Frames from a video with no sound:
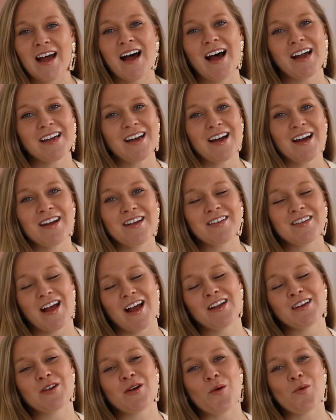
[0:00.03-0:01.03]
Hi guys,
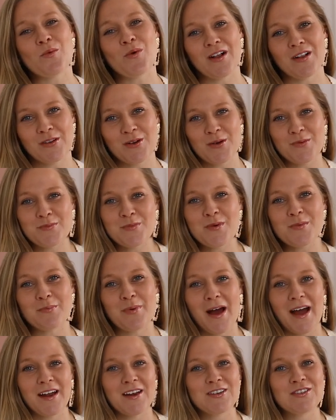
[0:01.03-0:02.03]
and welcome
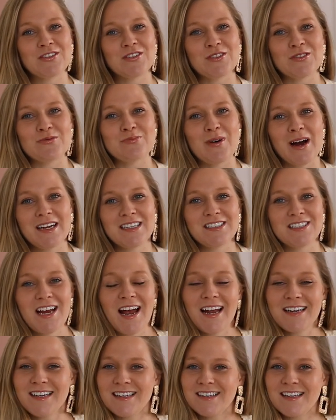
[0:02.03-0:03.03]
back to my
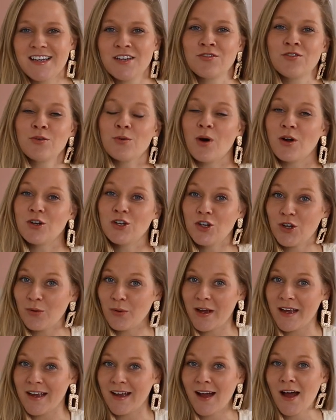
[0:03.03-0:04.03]
channel. If you are
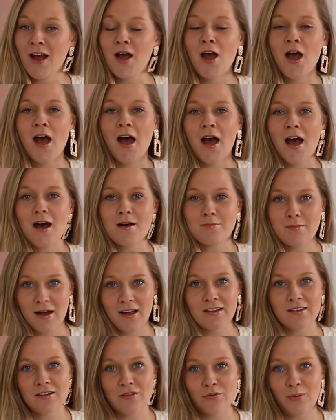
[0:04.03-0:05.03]
new here, a
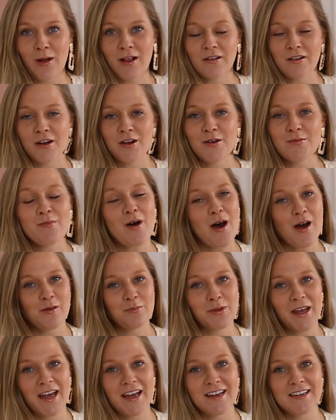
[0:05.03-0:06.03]
massive welcome.
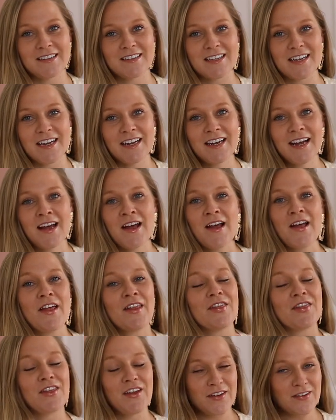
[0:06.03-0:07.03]
I'm Katie.
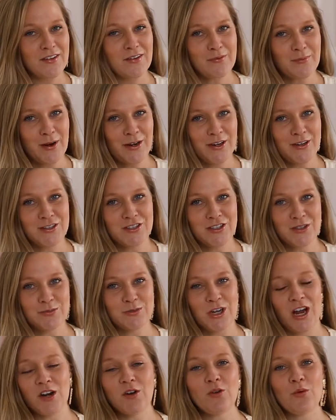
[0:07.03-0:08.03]
This is my YouTube
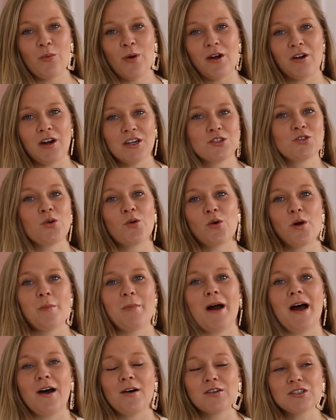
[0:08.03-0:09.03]
channel where I talk
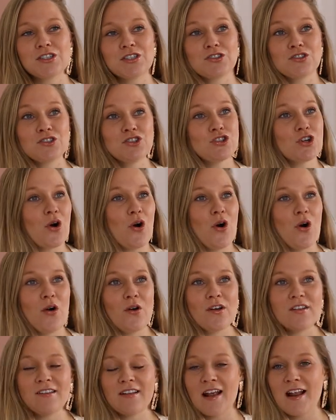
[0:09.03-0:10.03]
about
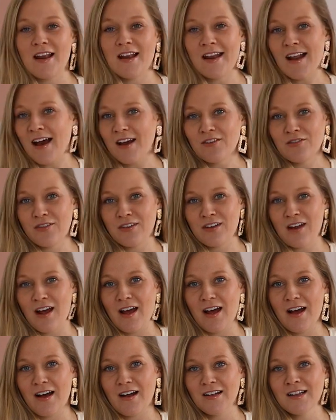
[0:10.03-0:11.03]
dogs,
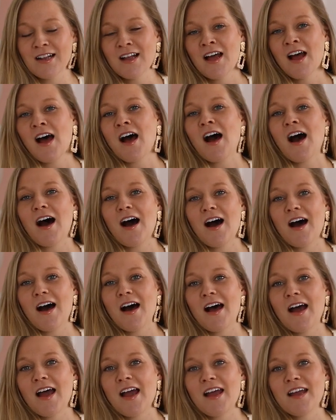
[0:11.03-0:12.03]
lifestyle.
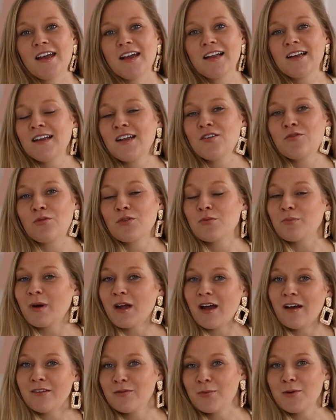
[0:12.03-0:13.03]
I live with my
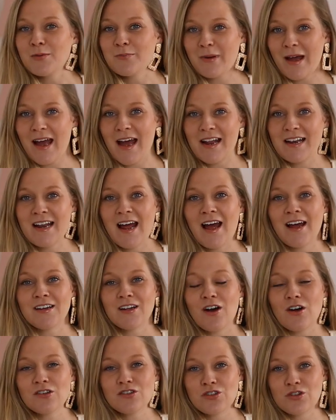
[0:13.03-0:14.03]
husband Ben and
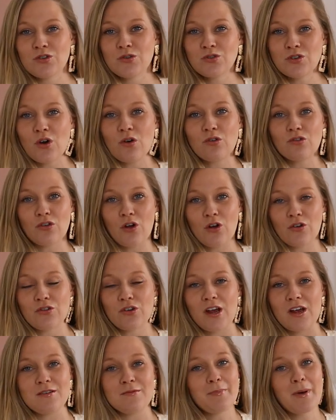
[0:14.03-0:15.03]
our two dogs,
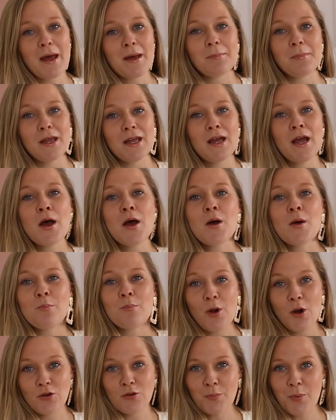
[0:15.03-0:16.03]
Oscar and Peppy,
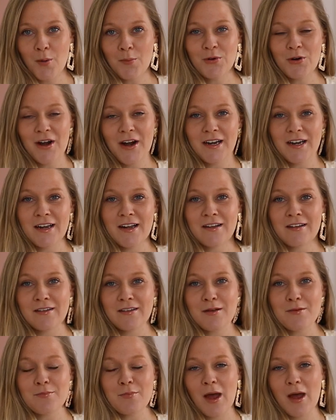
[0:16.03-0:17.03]
both
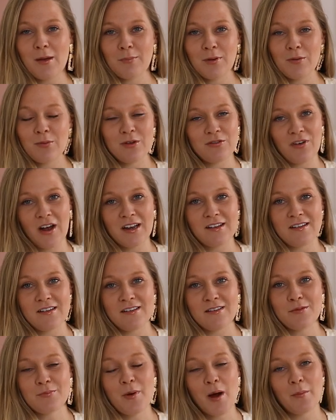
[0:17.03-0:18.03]
Pomeranians. Peppy we've had
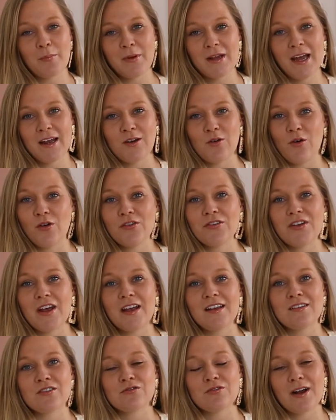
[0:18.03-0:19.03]
since a puppy and Oscar
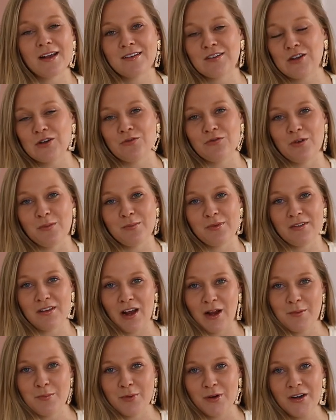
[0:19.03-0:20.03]
is a rescue from
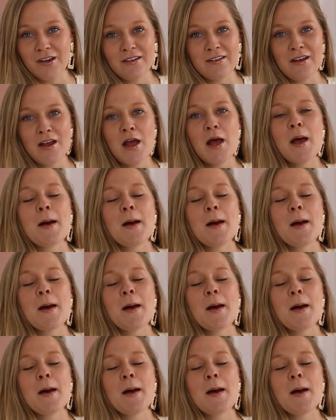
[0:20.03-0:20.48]
Cyprus.